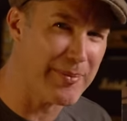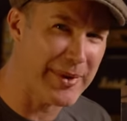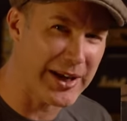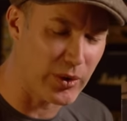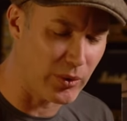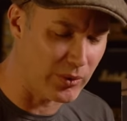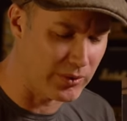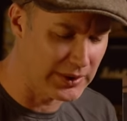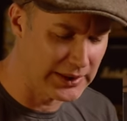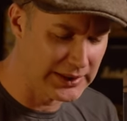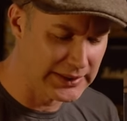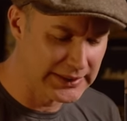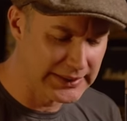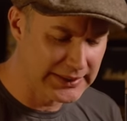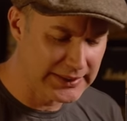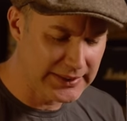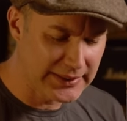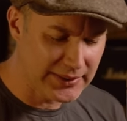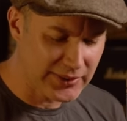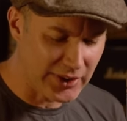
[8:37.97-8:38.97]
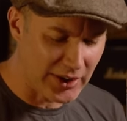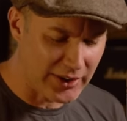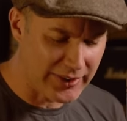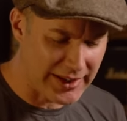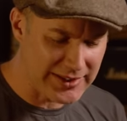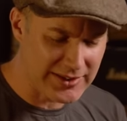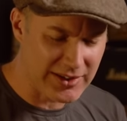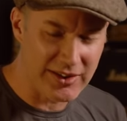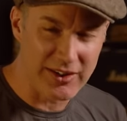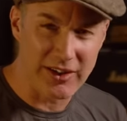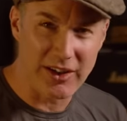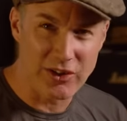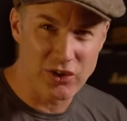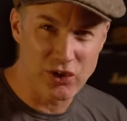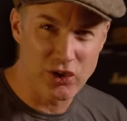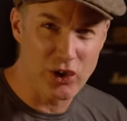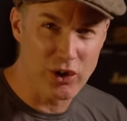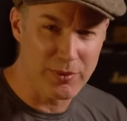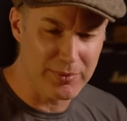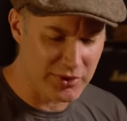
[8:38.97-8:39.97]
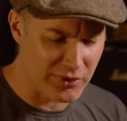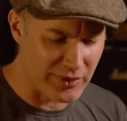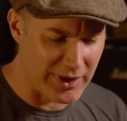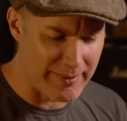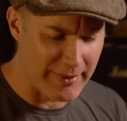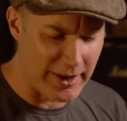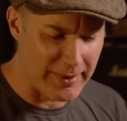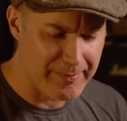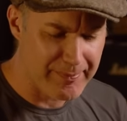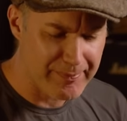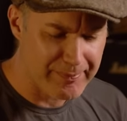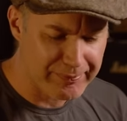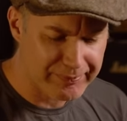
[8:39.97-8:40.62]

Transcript: metal. So that's a Tube Screamer.